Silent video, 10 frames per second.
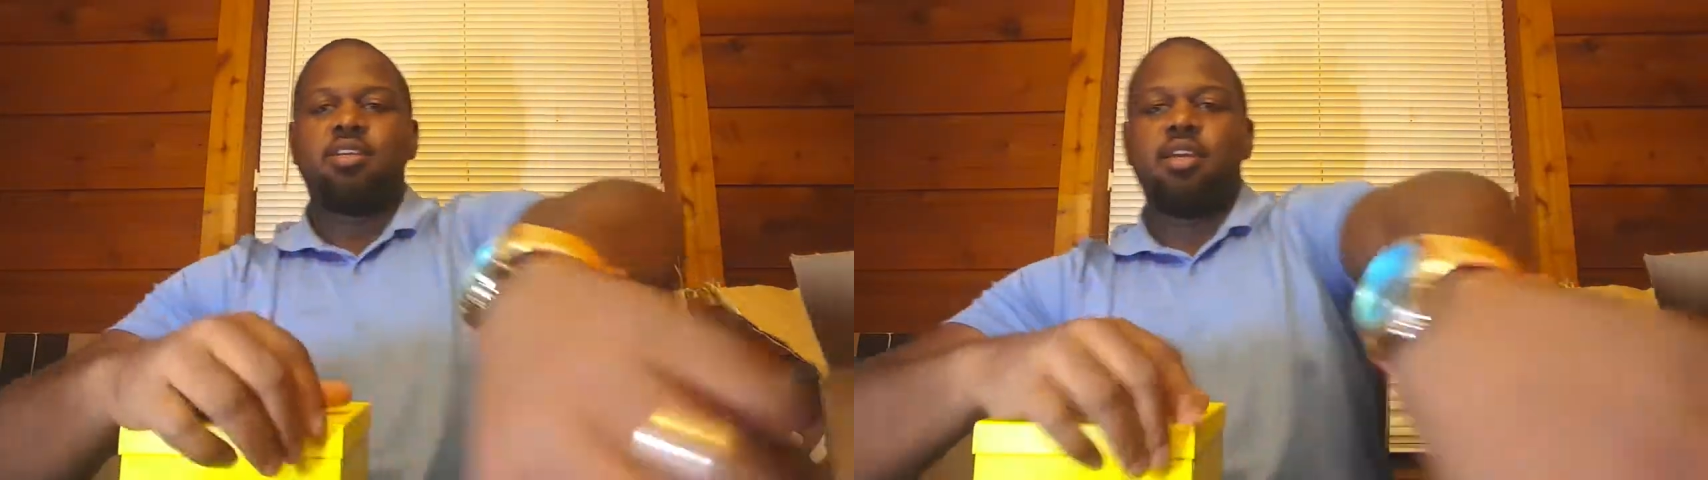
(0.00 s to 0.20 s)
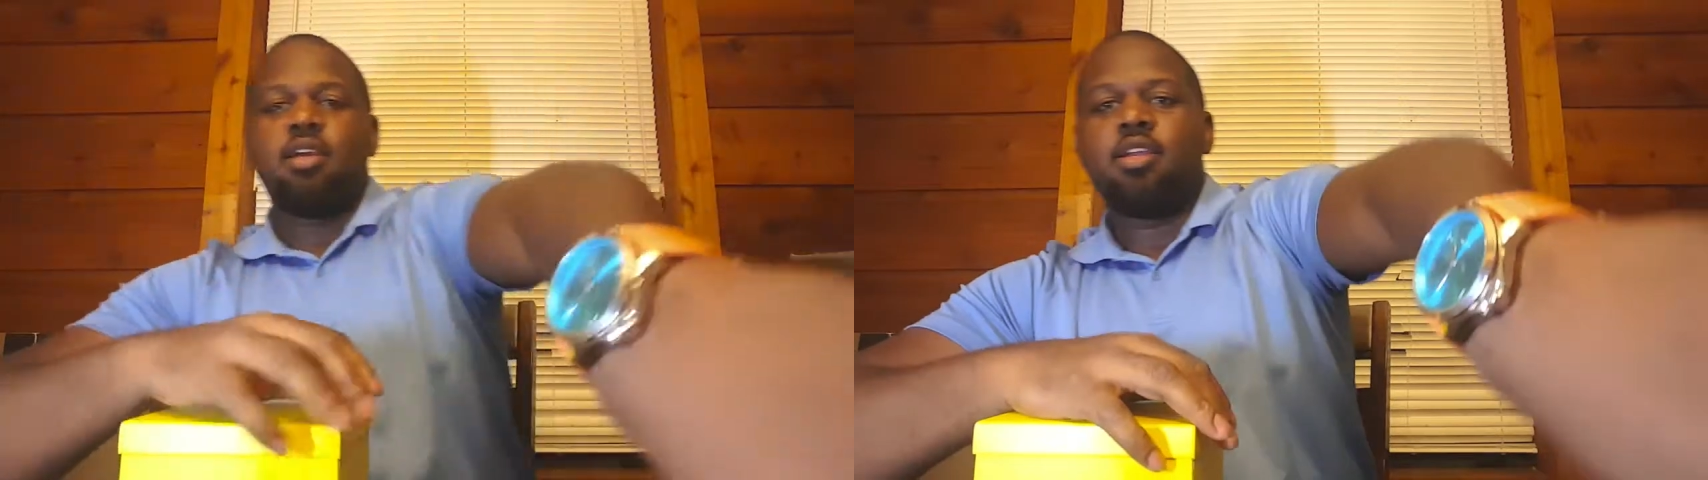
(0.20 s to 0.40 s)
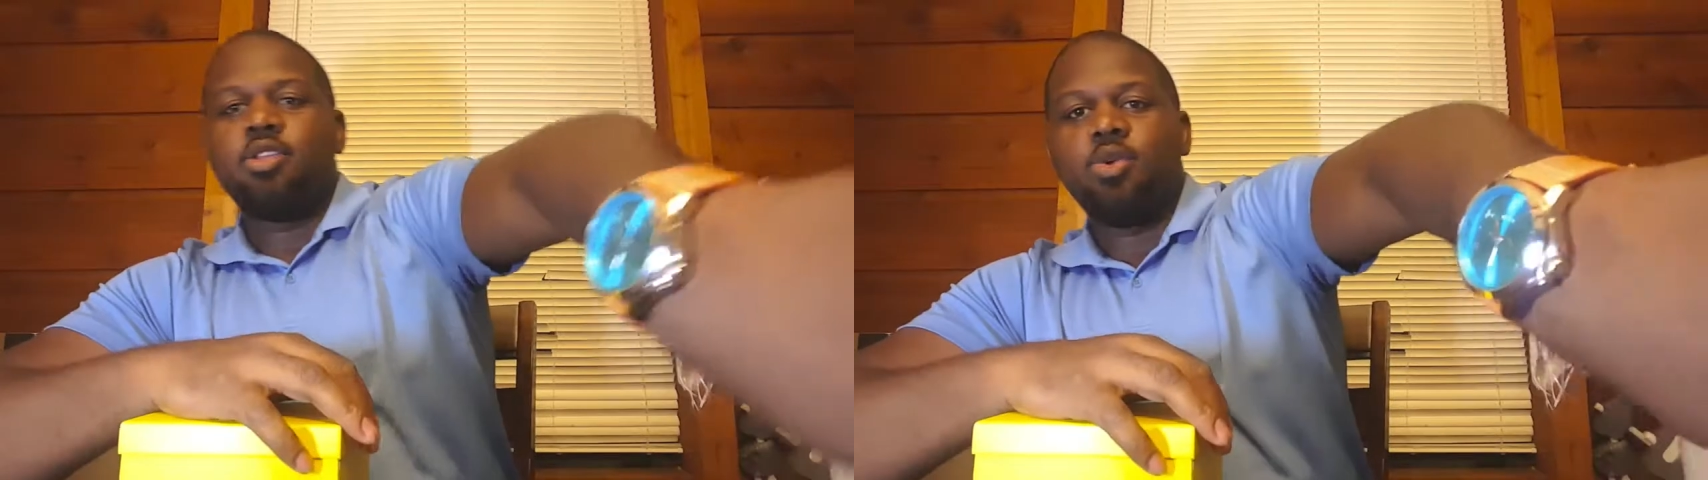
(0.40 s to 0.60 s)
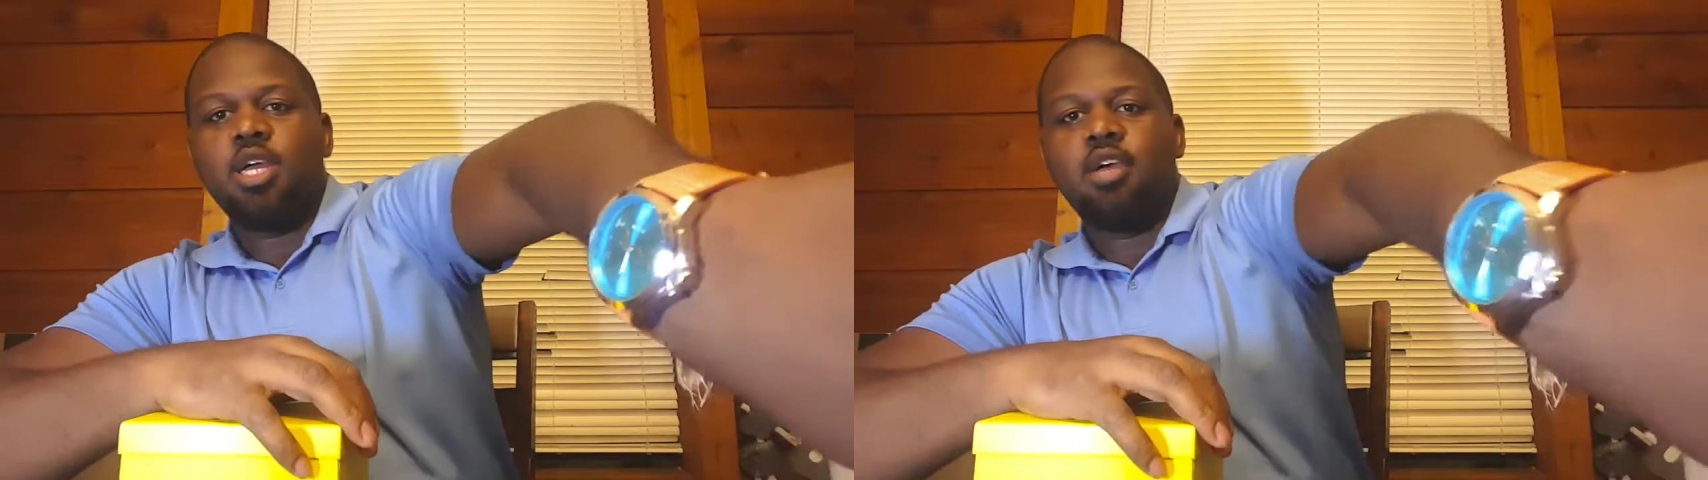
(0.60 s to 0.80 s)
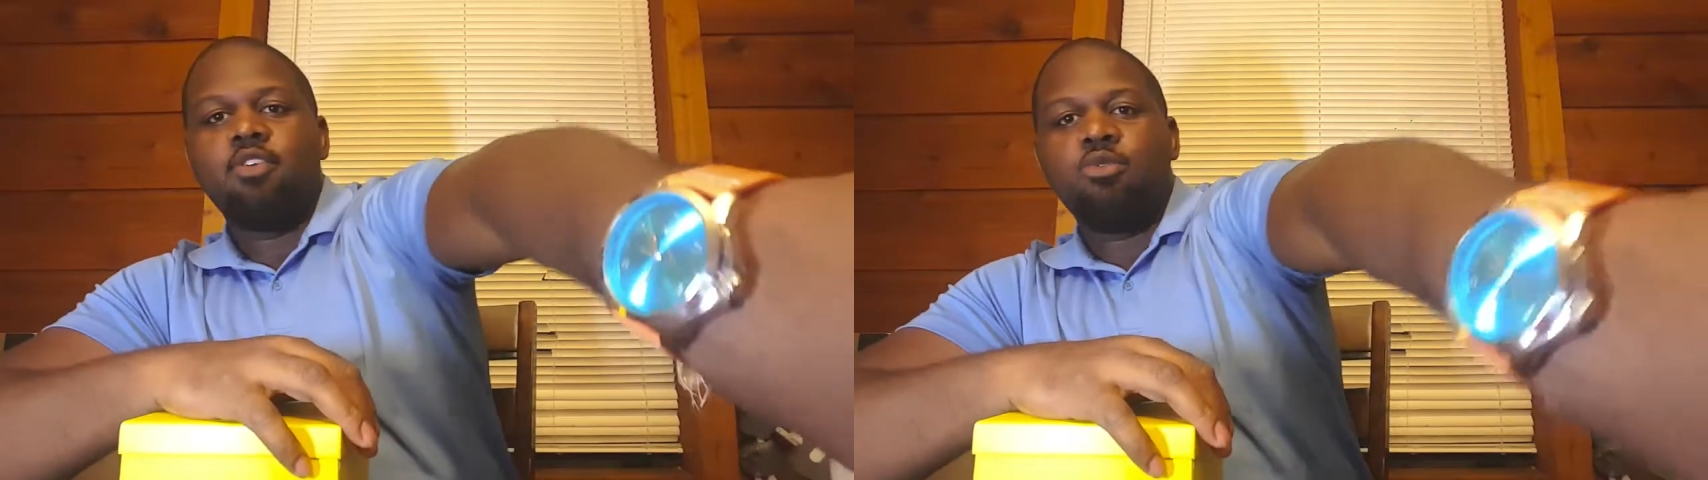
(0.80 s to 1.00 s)
I do
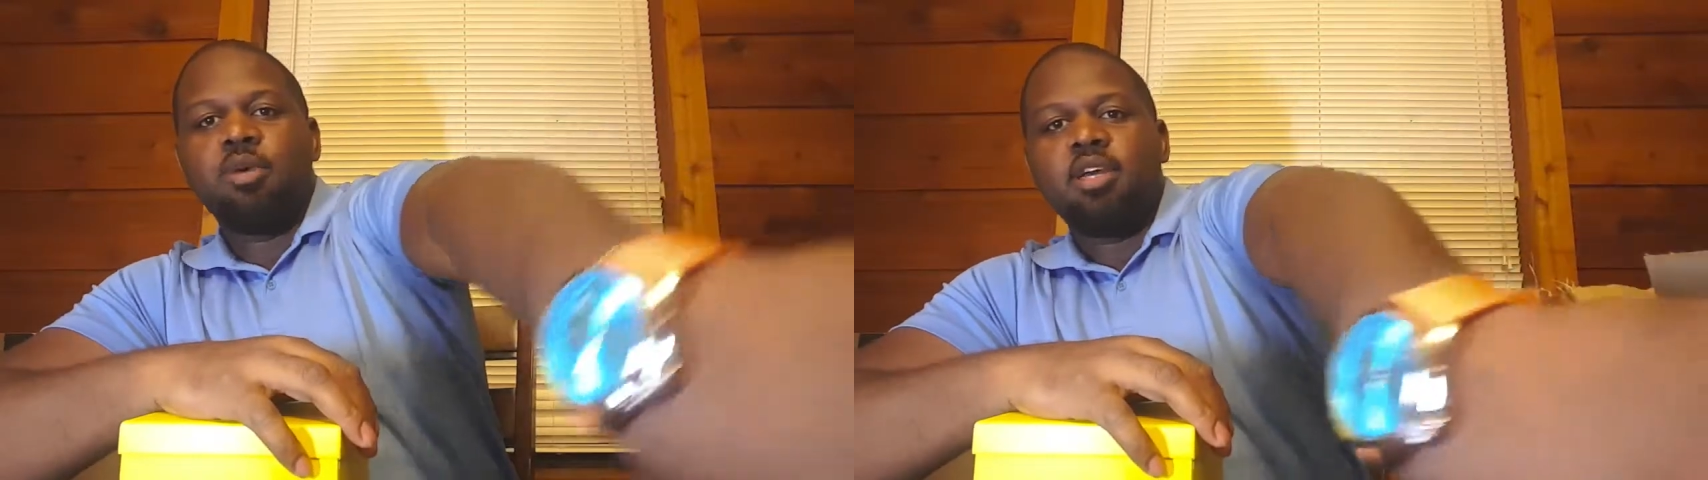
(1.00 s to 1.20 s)
have on my